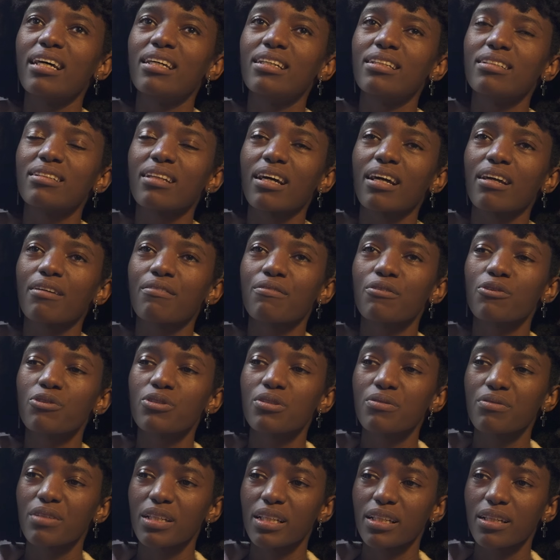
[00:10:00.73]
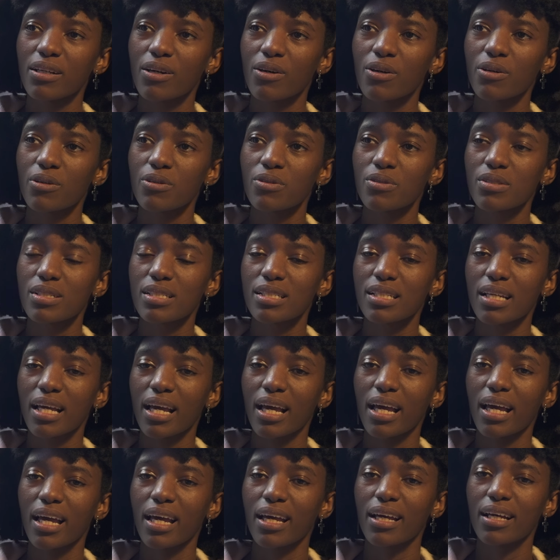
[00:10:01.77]
in like future videos
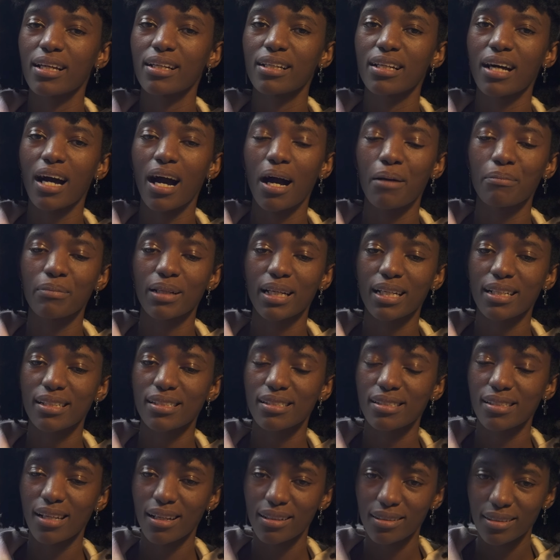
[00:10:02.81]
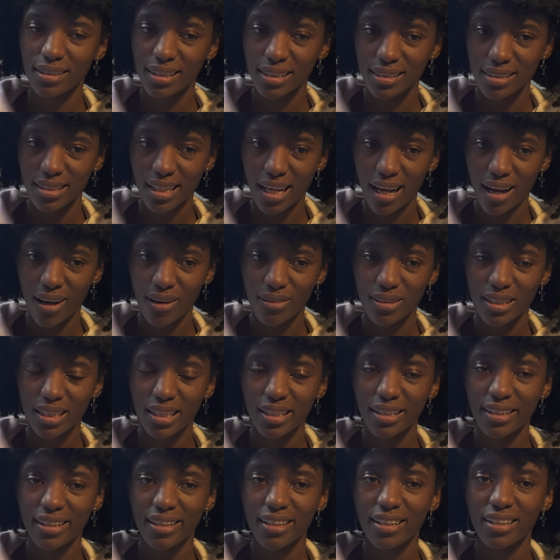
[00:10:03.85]
and I'm like settling down
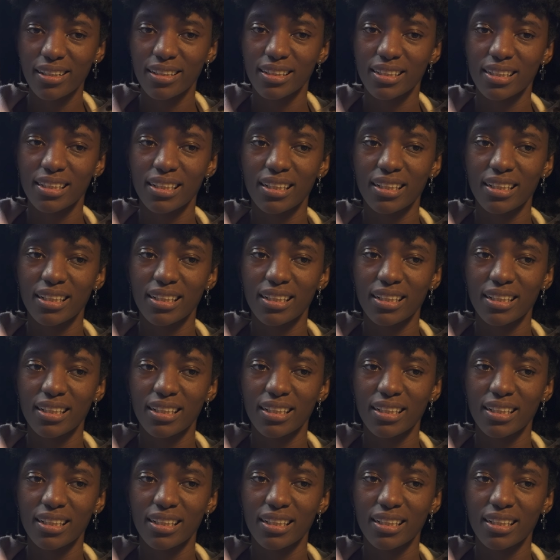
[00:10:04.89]
here